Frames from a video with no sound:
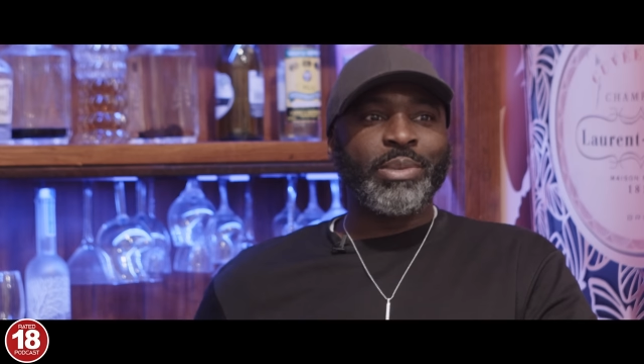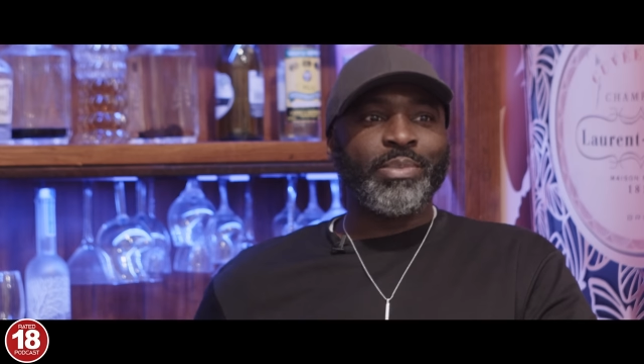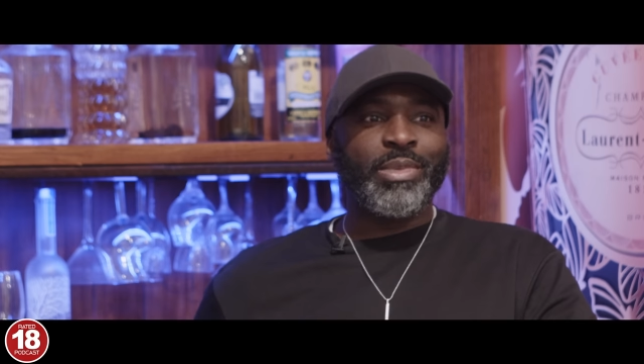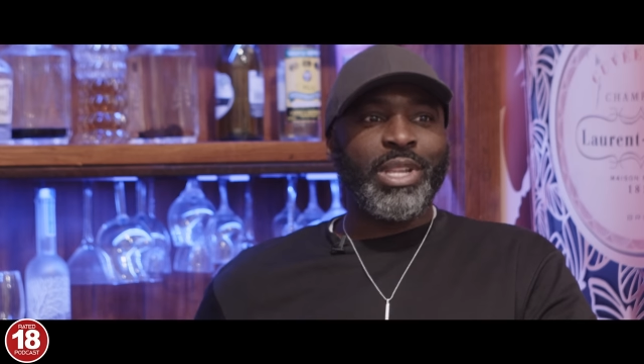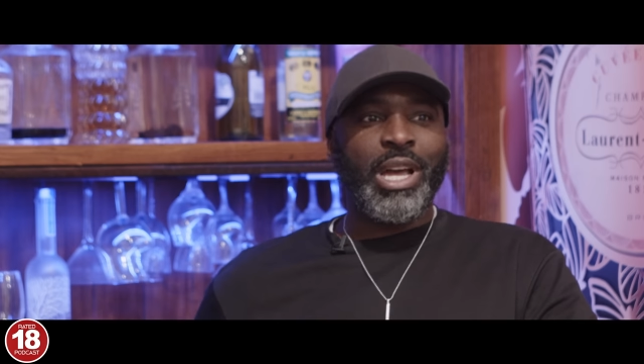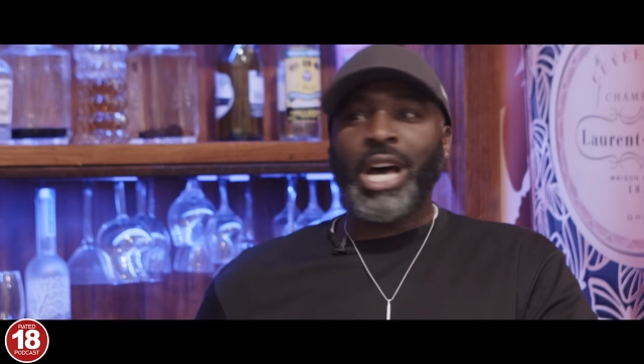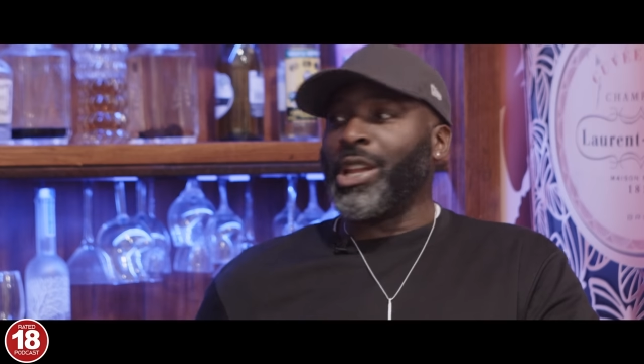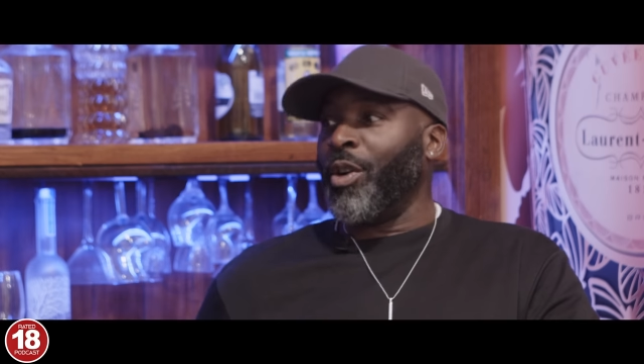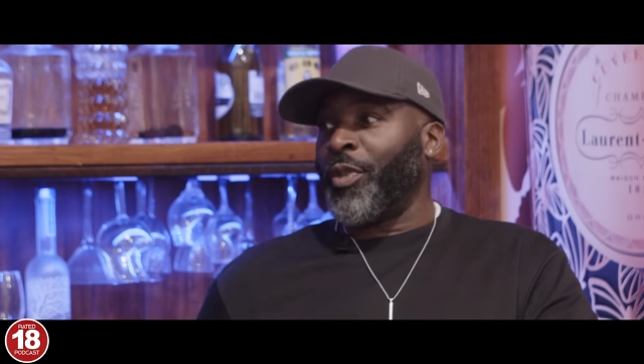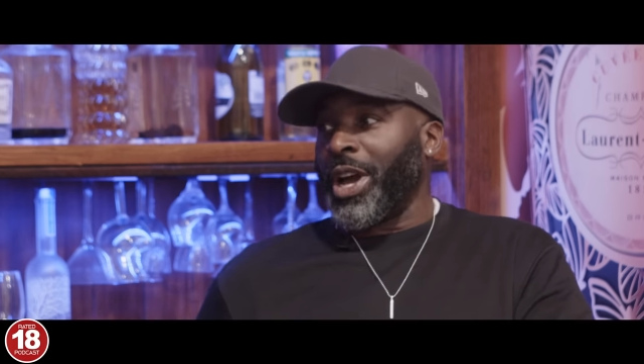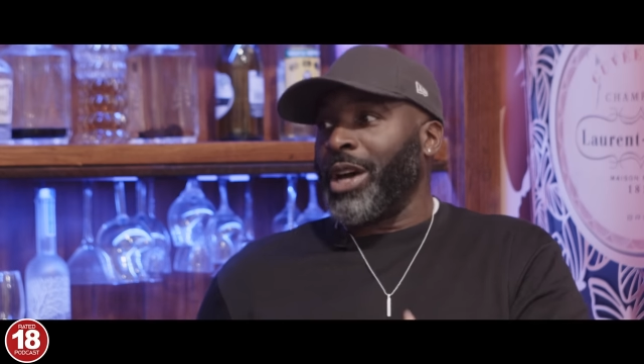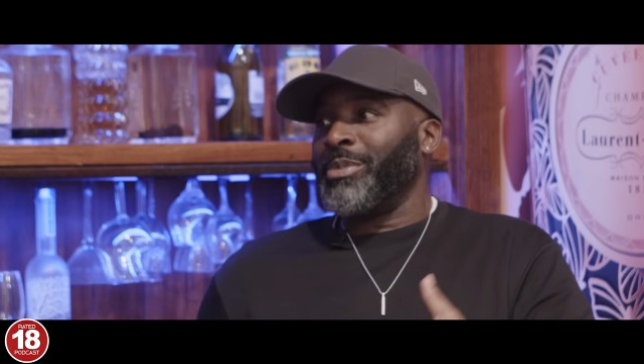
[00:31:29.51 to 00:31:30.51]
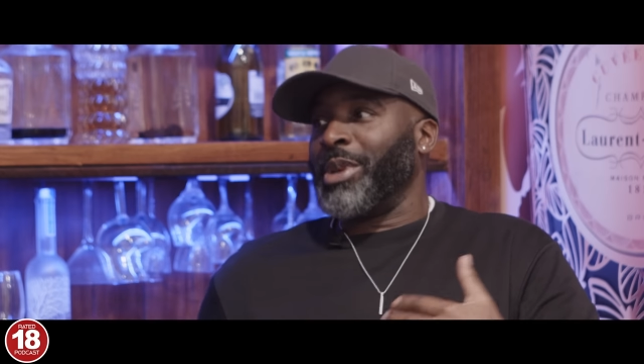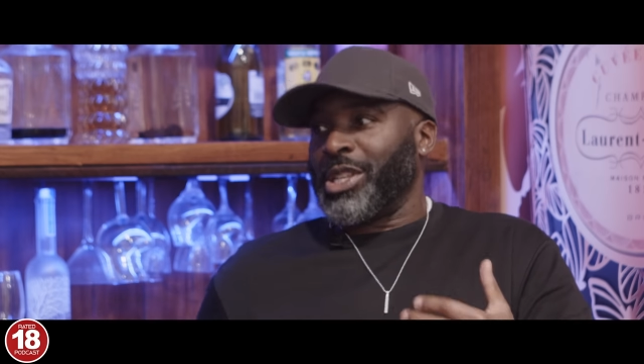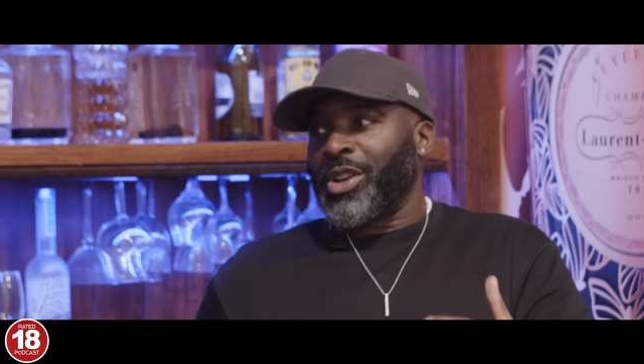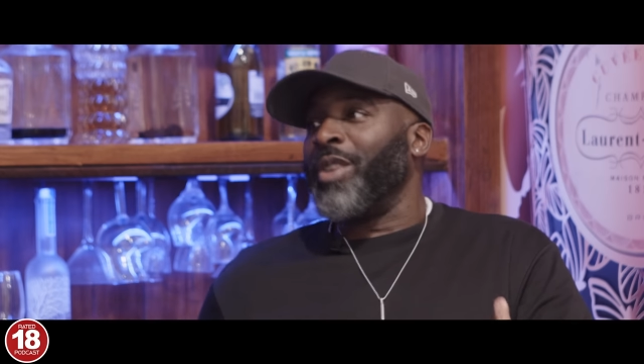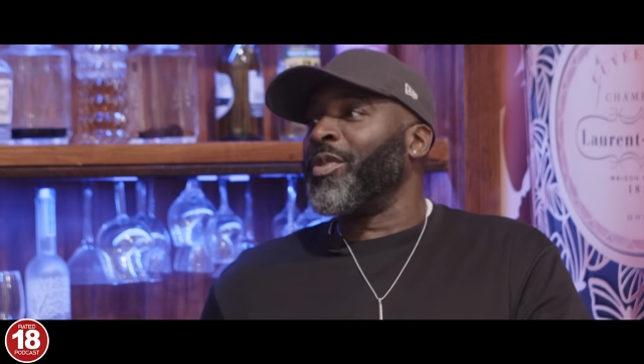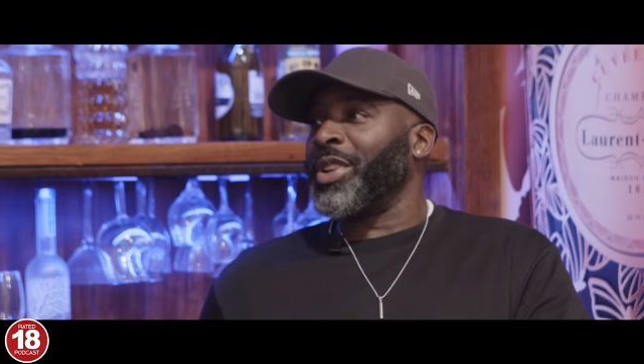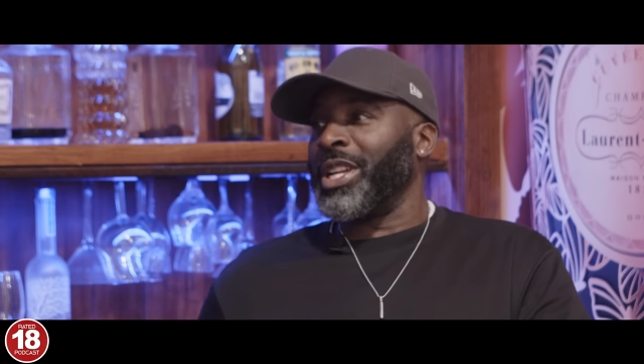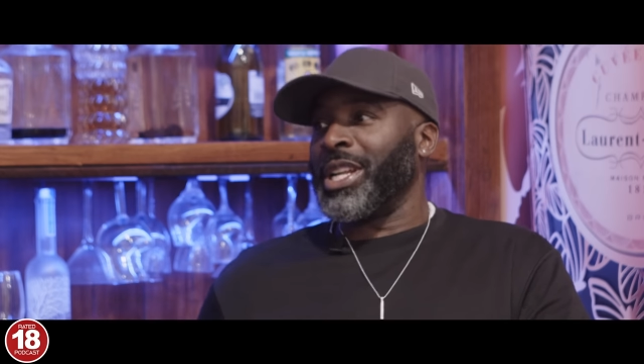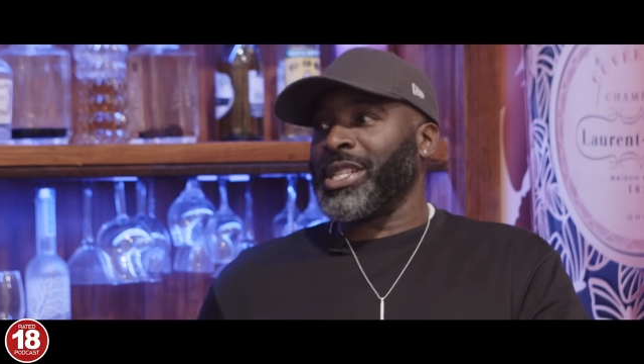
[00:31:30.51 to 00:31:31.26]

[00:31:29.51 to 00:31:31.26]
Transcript: Mm-hmm. I don't think I'd be as confident